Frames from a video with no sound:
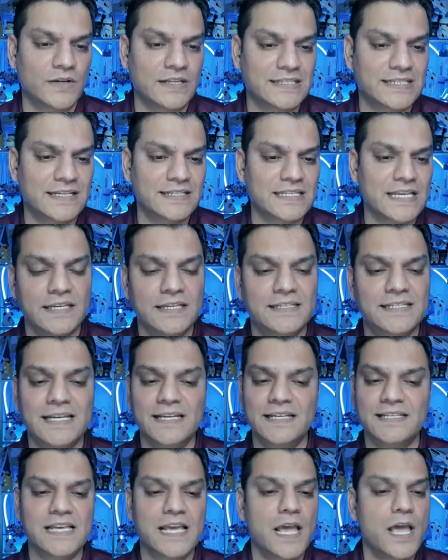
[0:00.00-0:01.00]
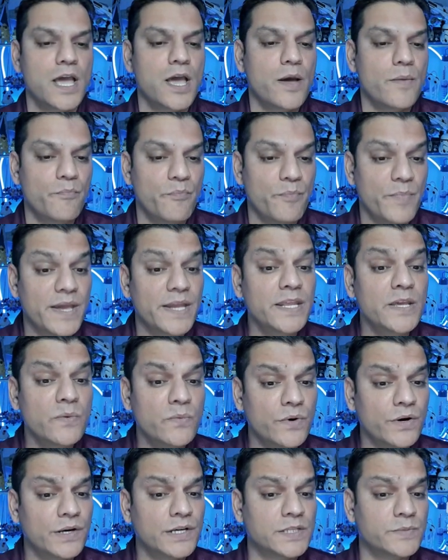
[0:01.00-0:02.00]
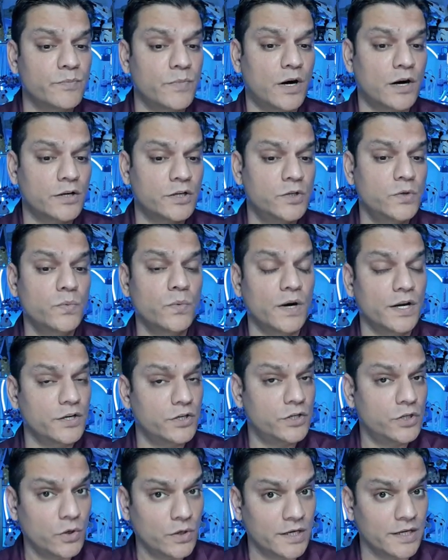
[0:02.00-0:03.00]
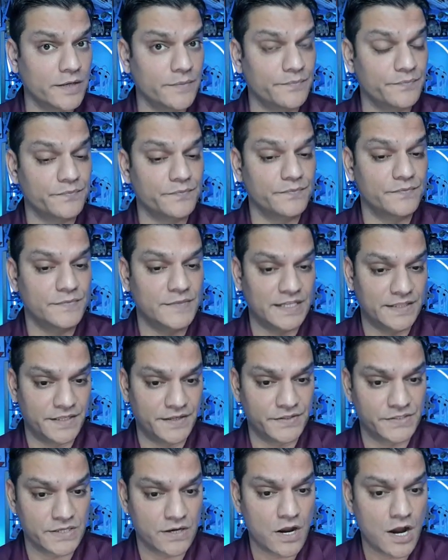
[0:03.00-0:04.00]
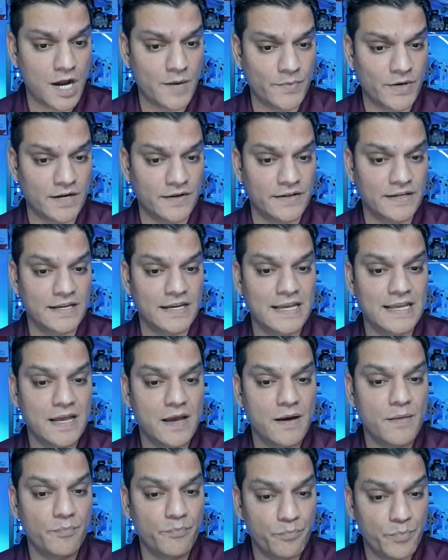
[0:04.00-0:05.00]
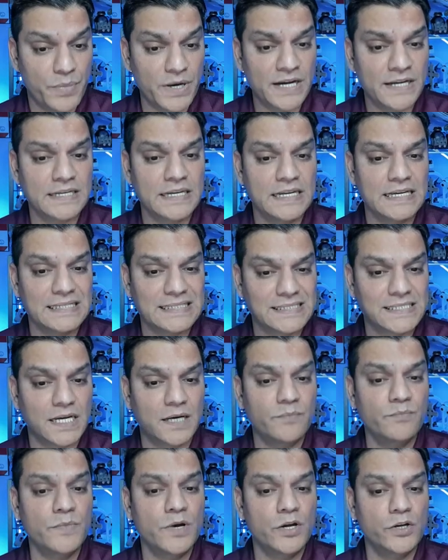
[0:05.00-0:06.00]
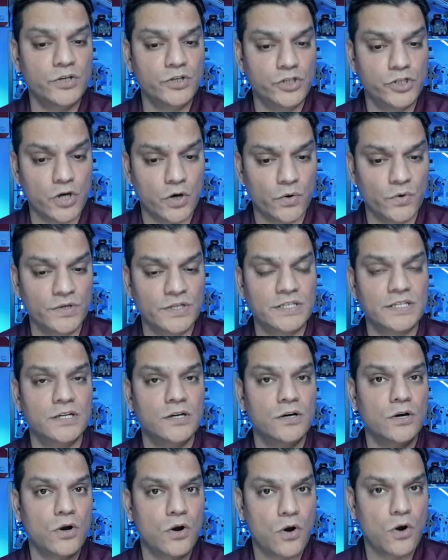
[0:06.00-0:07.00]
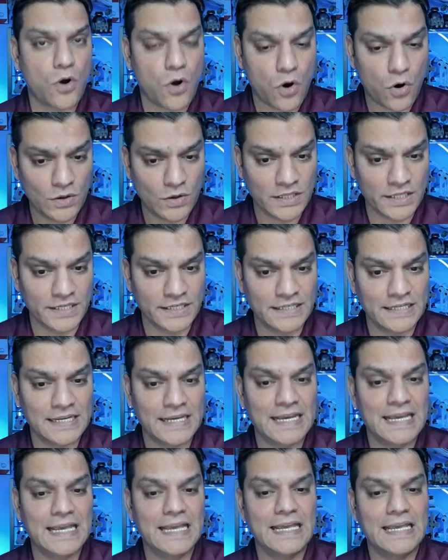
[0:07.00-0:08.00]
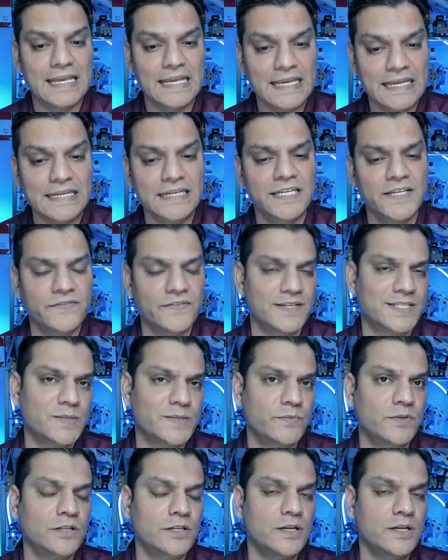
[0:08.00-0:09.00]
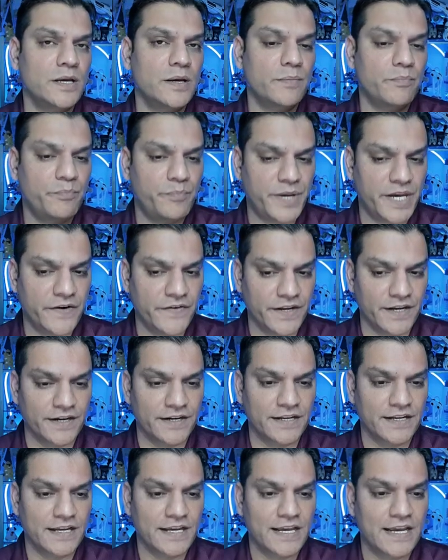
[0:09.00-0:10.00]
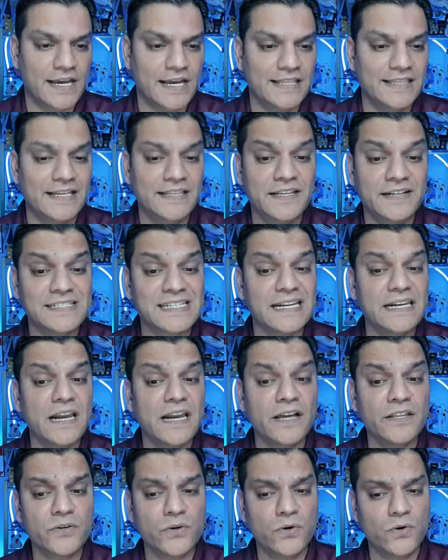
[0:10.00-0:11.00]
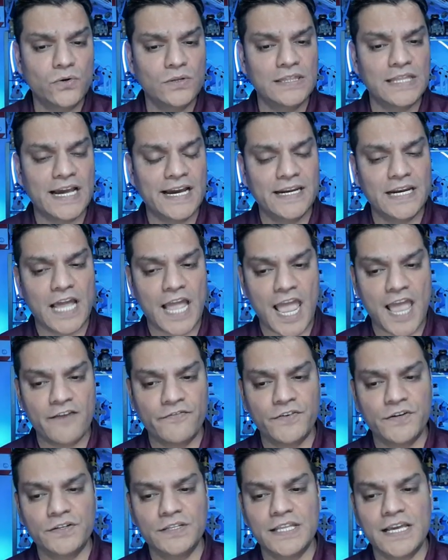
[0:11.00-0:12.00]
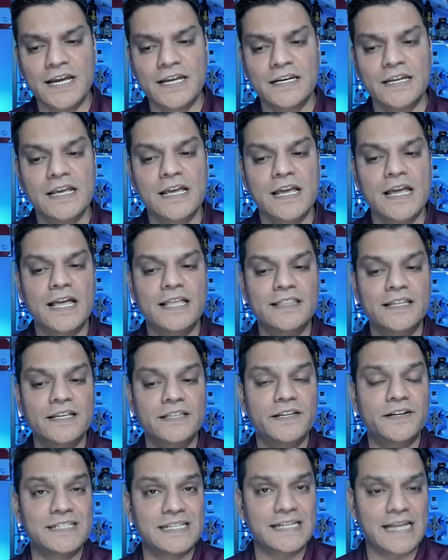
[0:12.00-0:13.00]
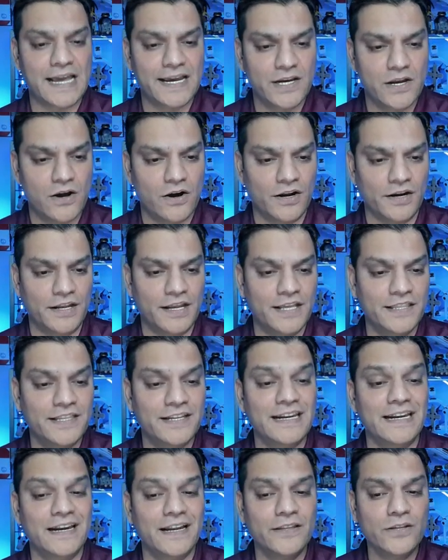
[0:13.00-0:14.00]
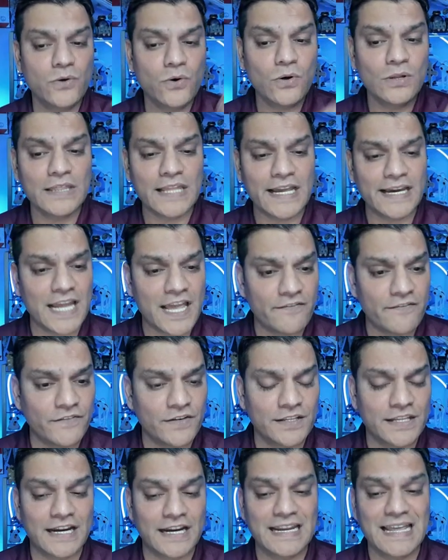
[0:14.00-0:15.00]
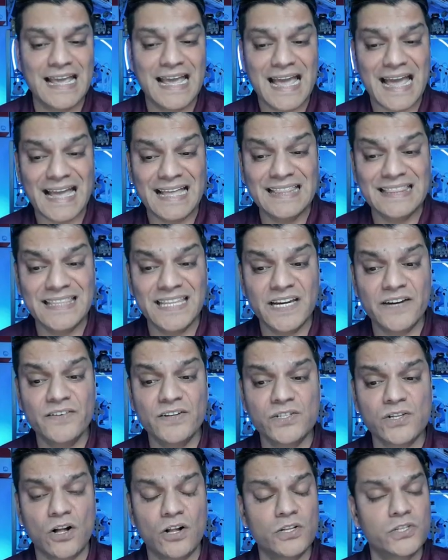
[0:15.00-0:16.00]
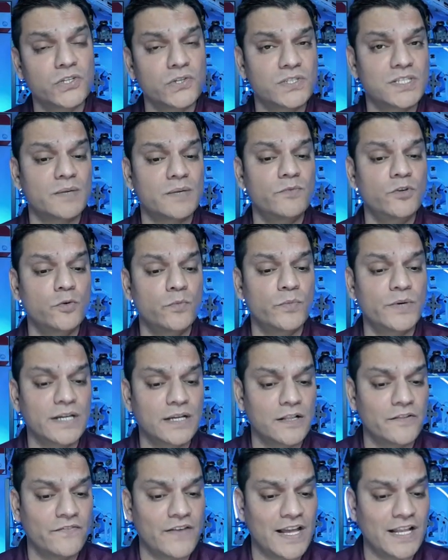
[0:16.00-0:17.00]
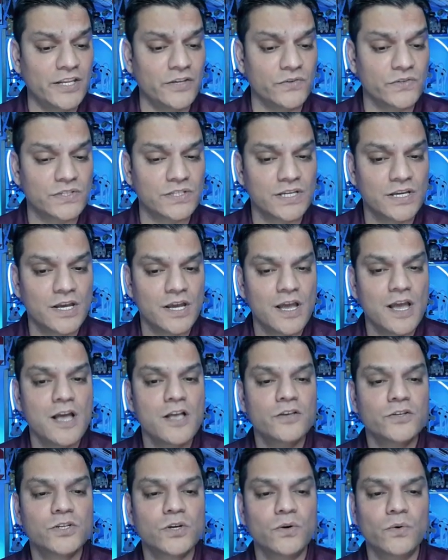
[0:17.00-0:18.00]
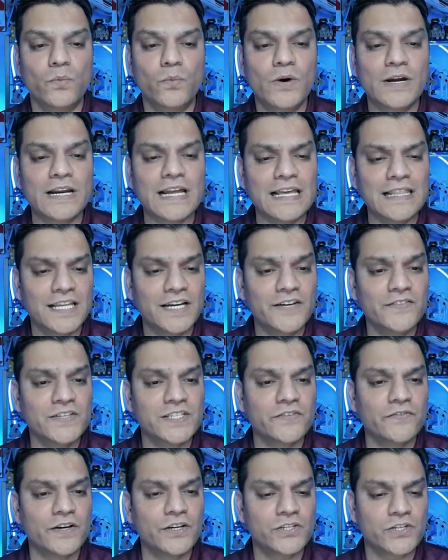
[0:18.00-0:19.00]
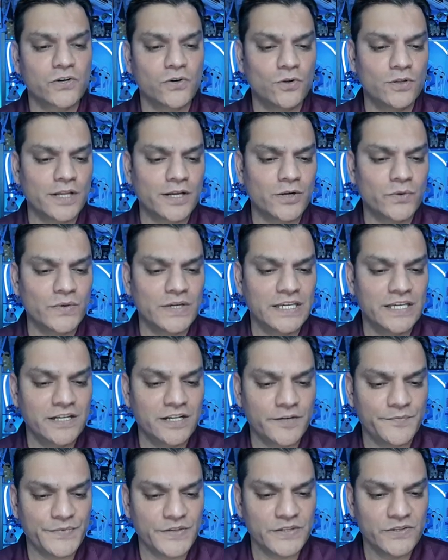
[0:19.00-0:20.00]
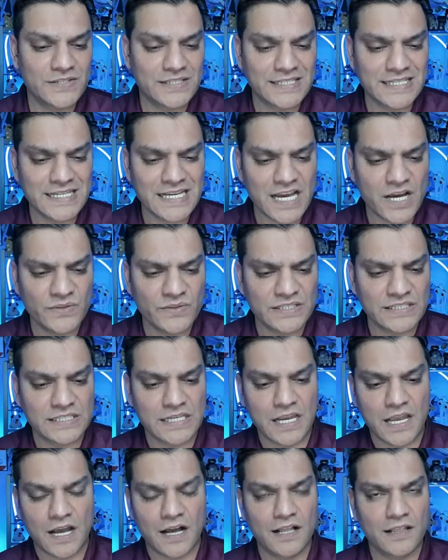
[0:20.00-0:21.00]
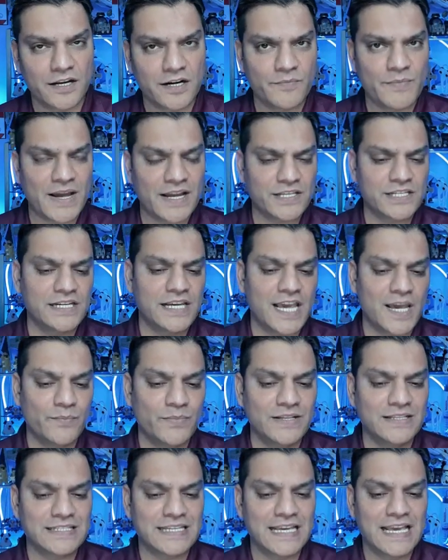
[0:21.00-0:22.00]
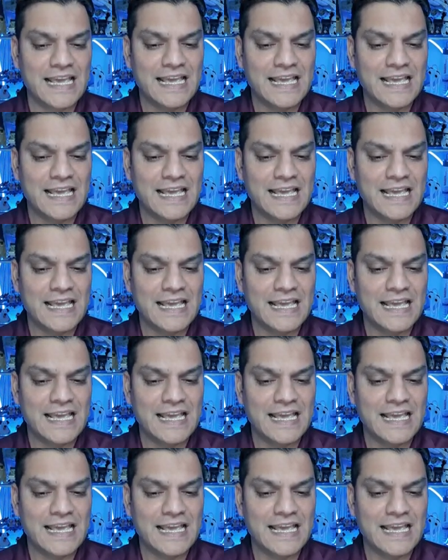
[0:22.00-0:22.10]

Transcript: It says, it says many words mark to one token. Then there's a comma, but some don't, colon, indivisible, period. And then there's another whole line after that and then there's an icon, and then another whole line after that, and there is also some numerical values. So what I love is if I scroll down over here, you see how this color matching happens?